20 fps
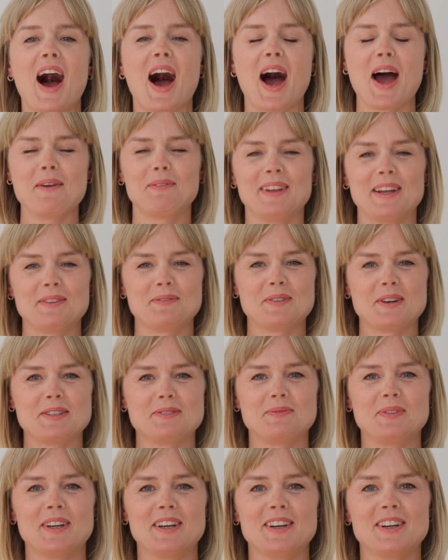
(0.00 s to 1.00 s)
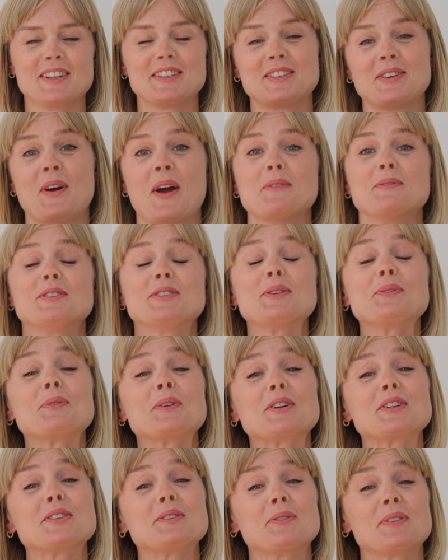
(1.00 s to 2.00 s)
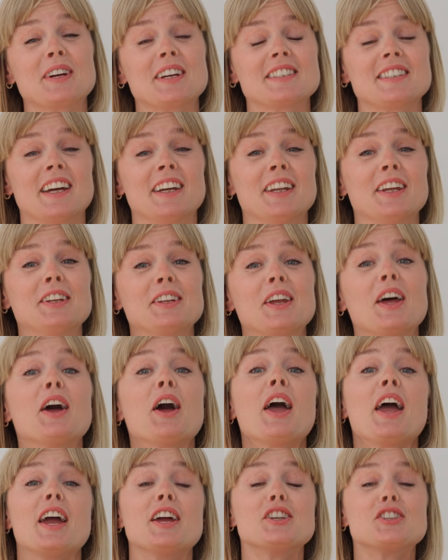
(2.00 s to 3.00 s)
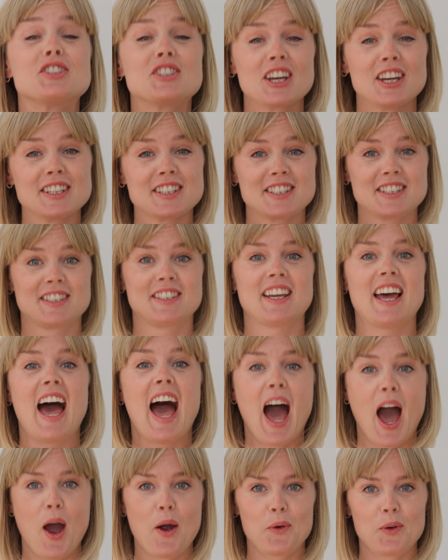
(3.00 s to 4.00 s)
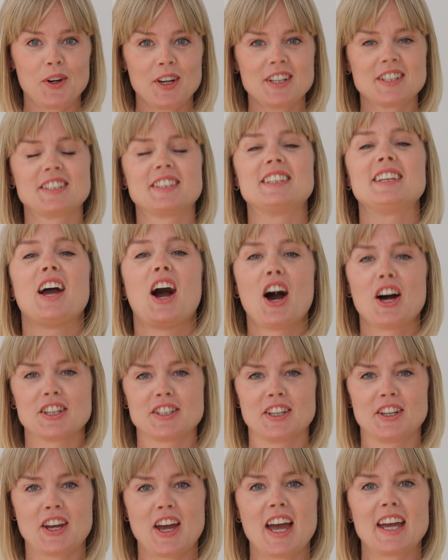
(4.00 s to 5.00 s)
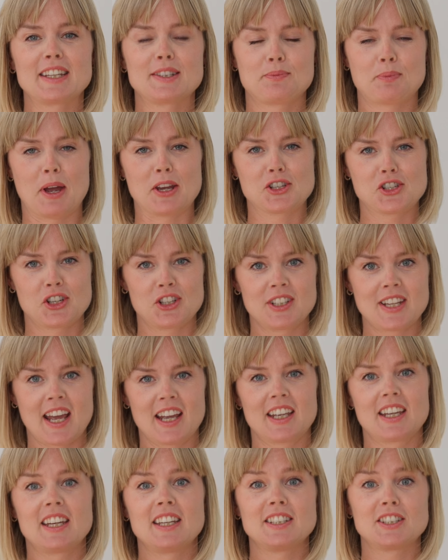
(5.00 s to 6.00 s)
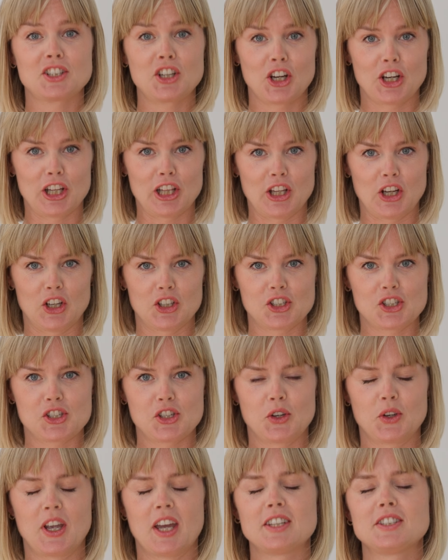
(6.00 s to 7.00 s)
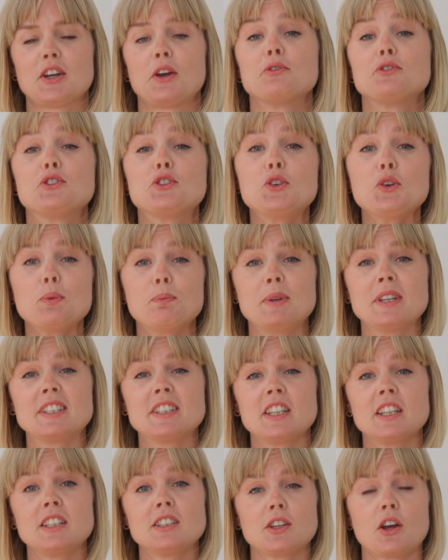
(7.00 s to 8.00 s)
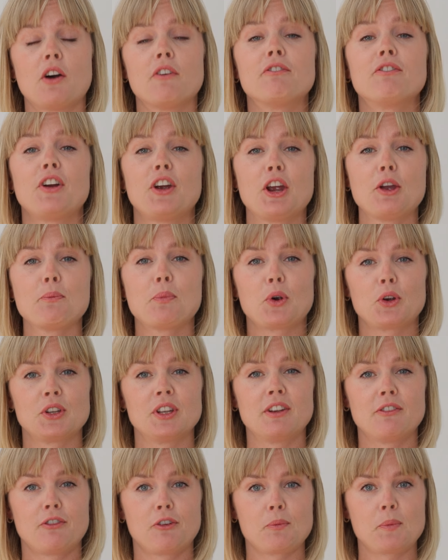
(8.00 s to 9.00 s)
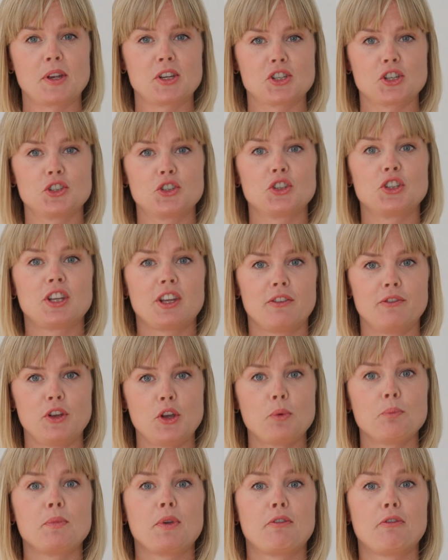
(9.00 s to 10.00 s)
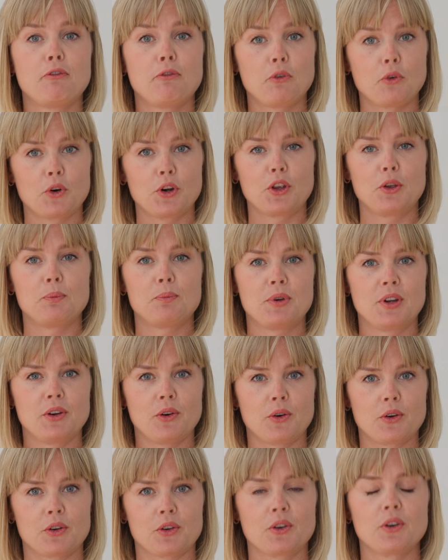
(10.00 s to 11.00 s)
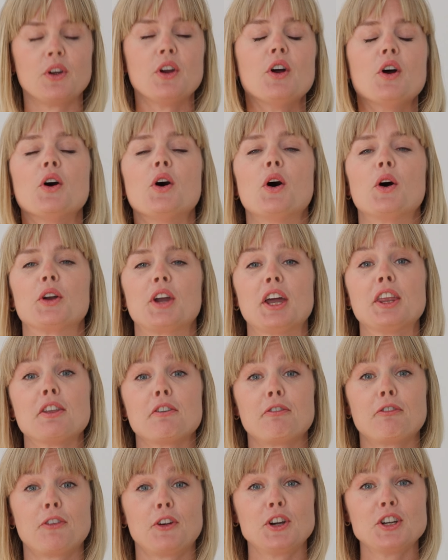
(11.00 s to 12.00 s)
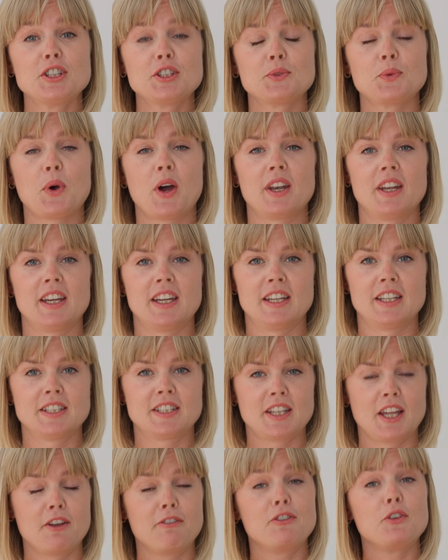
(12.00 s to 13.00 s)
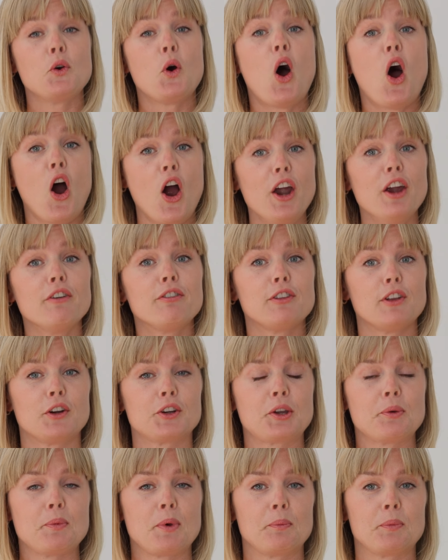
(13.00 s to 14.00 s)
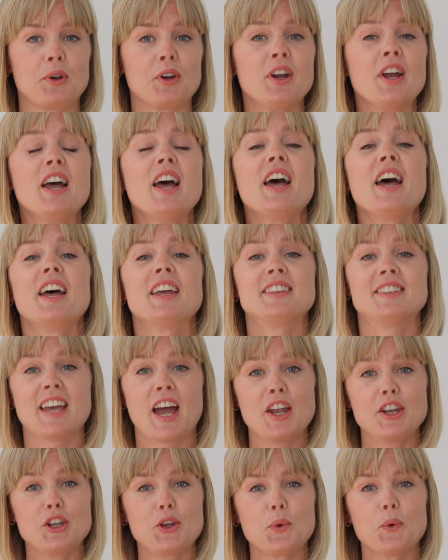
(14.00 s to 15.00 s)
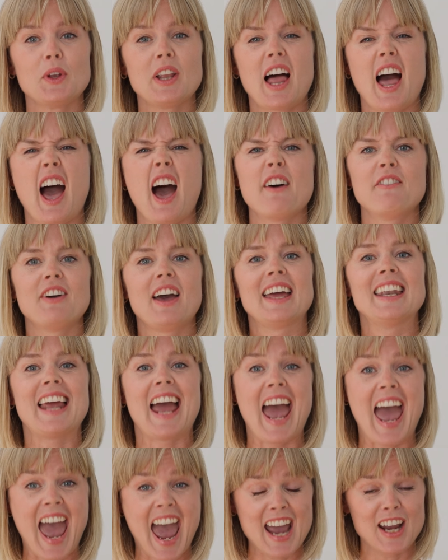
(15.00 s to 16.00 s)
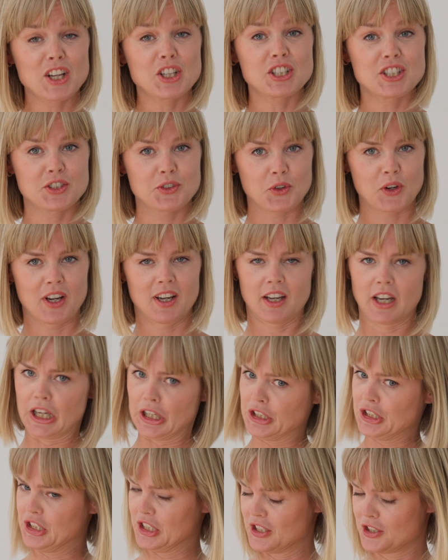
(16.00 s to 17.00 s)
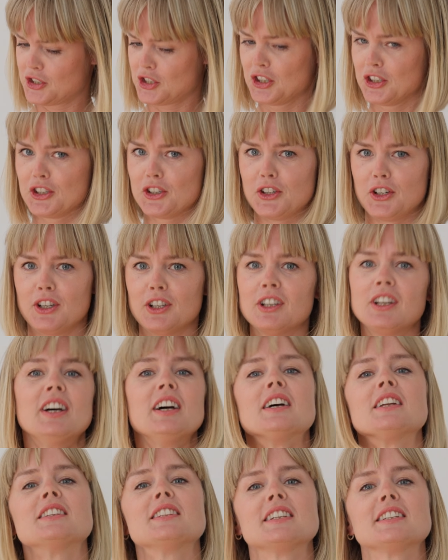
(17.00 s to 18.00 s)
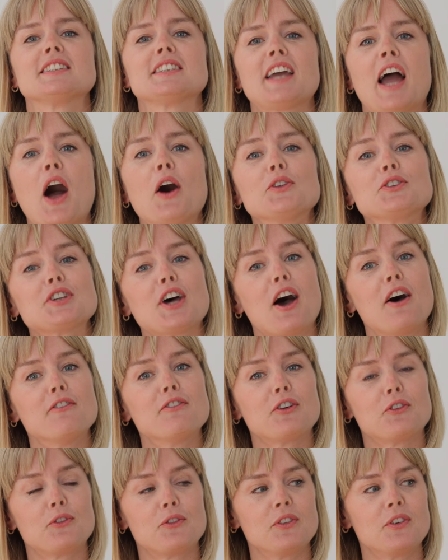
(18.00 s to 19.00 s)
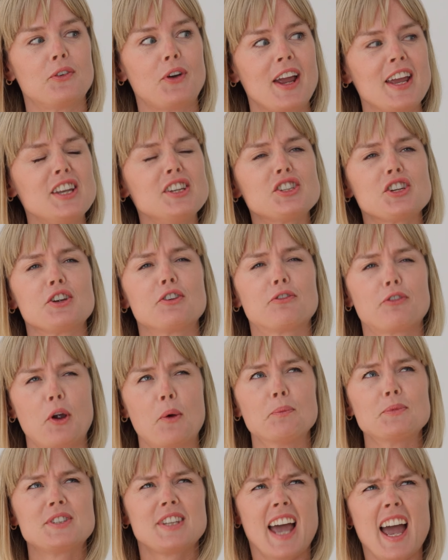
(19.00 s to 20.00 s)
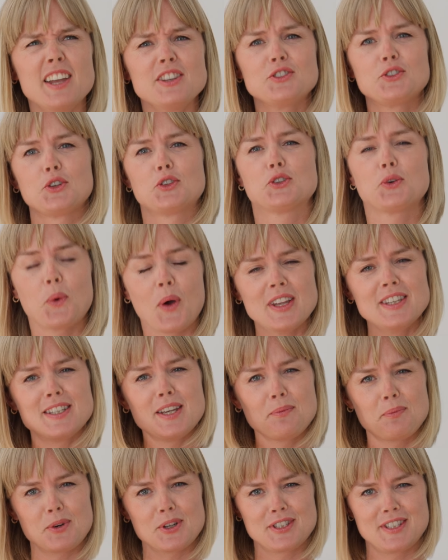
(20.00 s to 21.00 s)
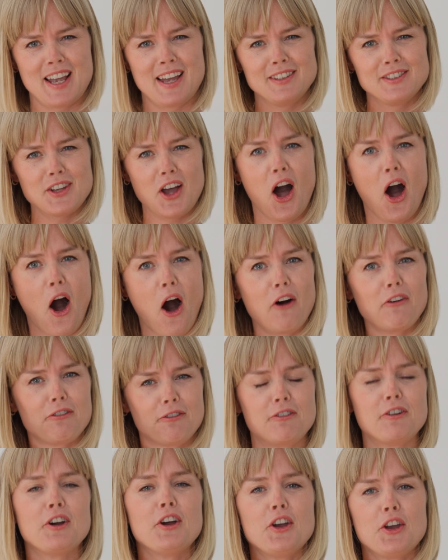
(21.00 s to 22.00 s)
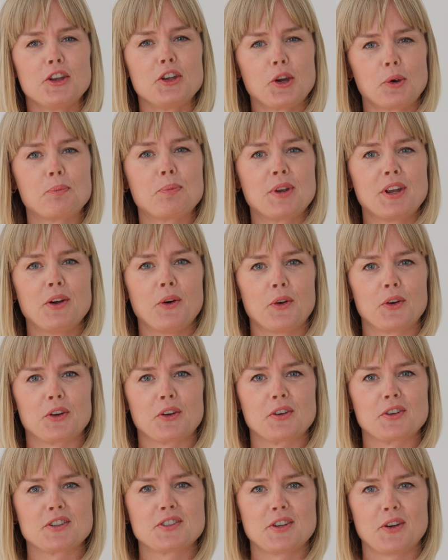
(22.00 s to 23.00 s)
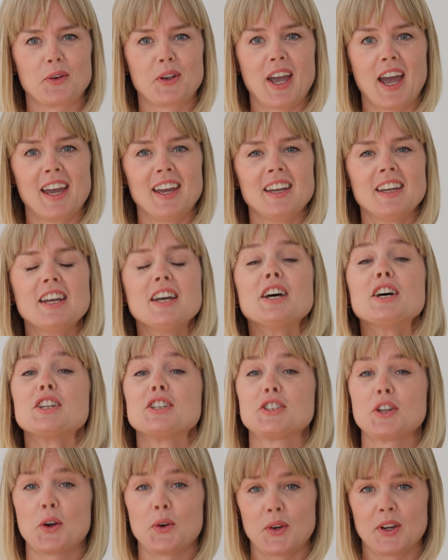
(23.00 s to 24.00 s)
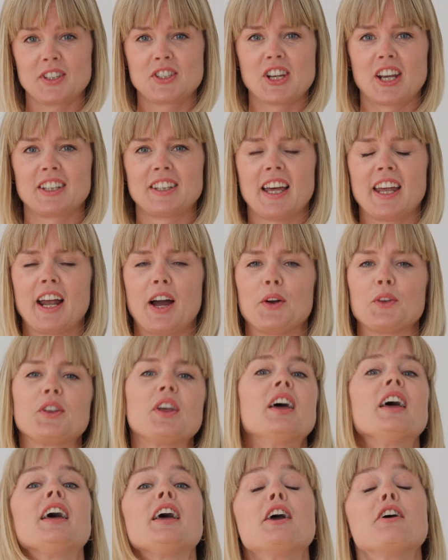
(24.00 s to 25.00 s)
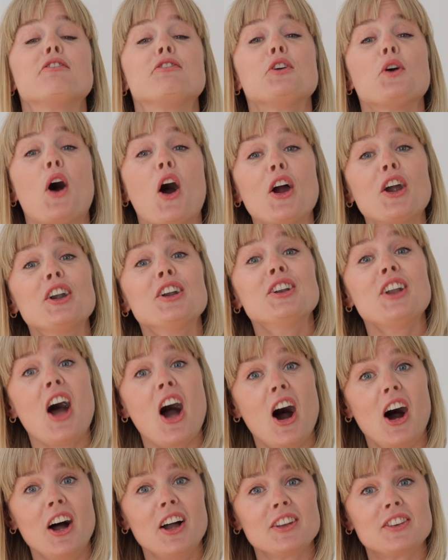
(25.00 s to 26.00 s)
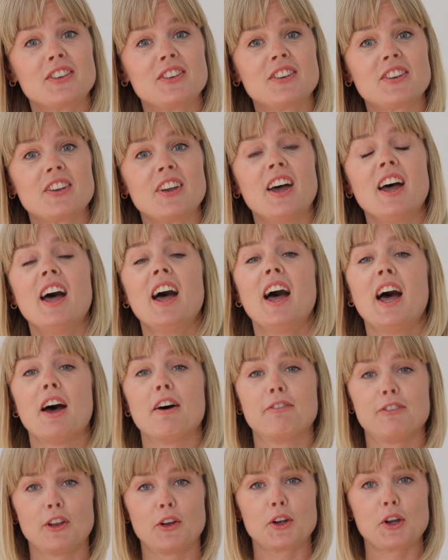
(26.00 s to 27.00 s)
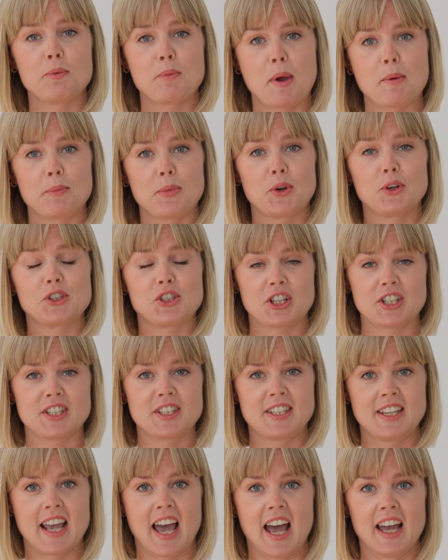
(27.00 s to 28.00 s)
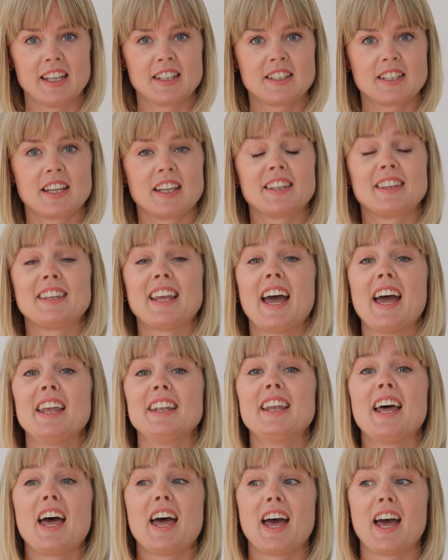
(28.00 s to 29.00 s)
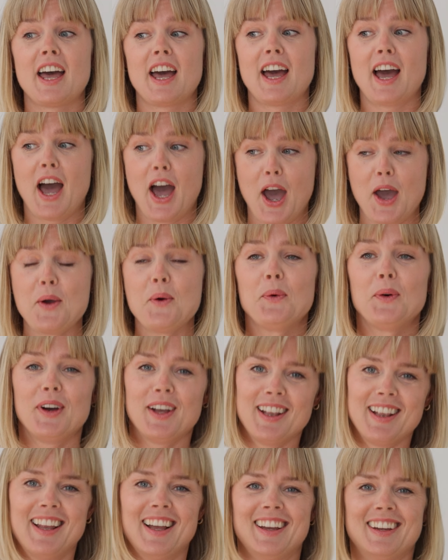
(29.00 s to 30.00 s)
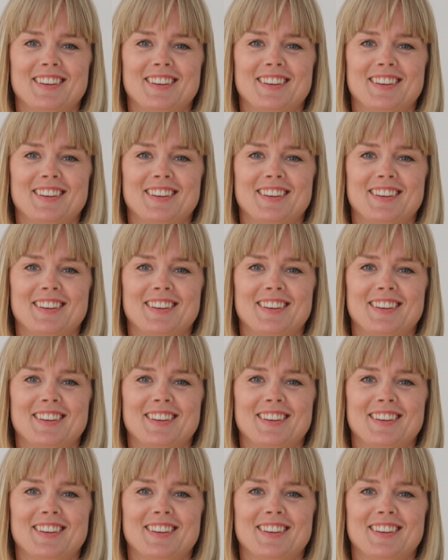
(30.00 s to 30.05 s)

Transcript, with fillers: Hi PlayPauseBreathe, so I'm super super excited. In just hours, the Asana Expansion Deck is gonna launch, okay? So I have two pieces of very important information to give you before you pre-order, okay? The first one is, if you are a FLOGA member, then you will have an extra additional discount of ranging from ten to twenty percent off your pre-orders, okay? So check that out. If you are not a FLOGA member just yet, then I will,